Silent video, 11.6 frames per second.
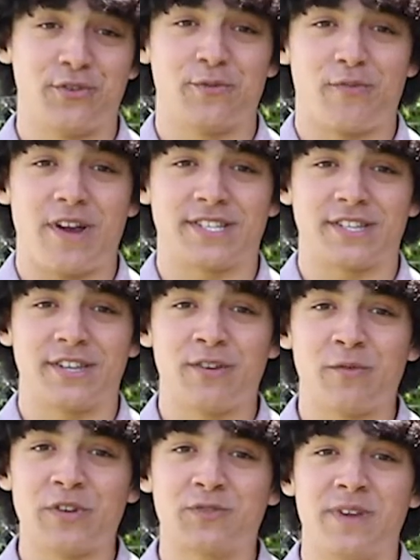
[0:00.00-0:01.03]
student
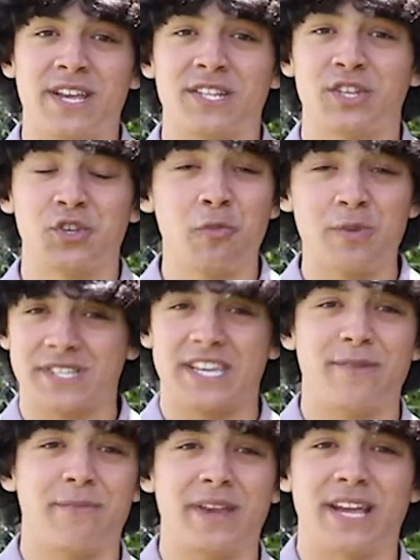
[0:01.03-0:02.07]
president, which means you'll
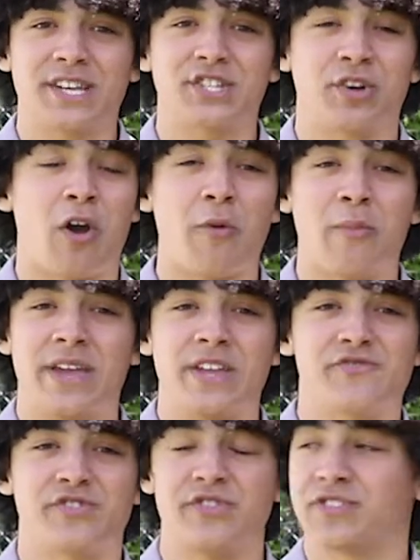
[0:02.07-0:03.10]
be seeing me next year. I'll
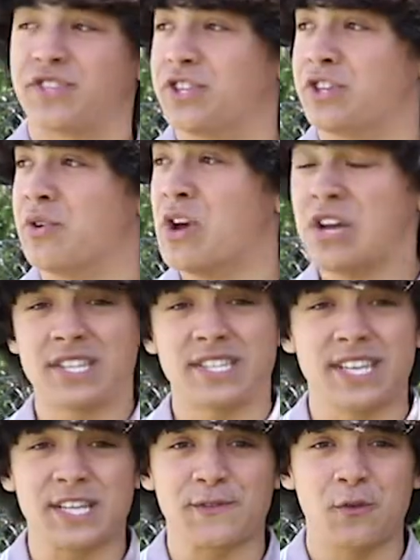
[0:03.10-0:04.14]
be introducing you
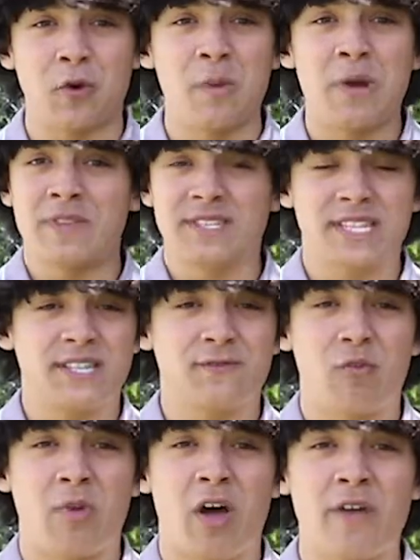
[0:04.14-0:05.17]
to Sixth Form, the
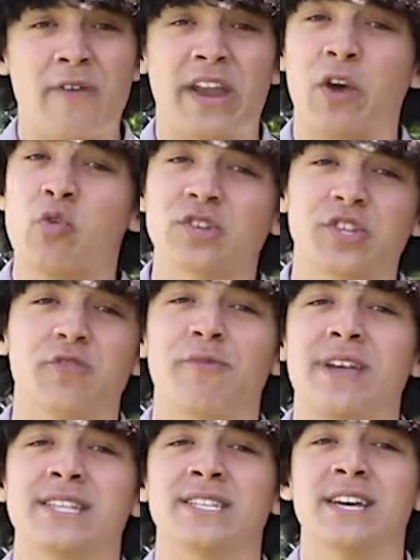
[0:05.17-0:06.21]
Sixth Form life, and it
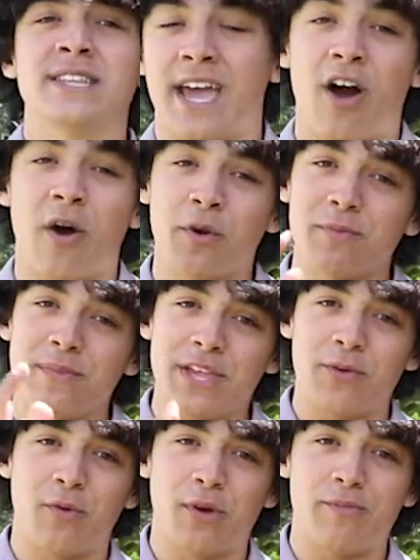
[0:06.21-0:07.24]
also means I want to
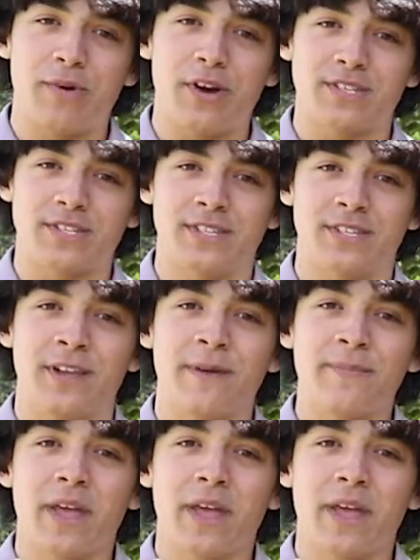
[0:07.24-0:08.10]
meet you all in person.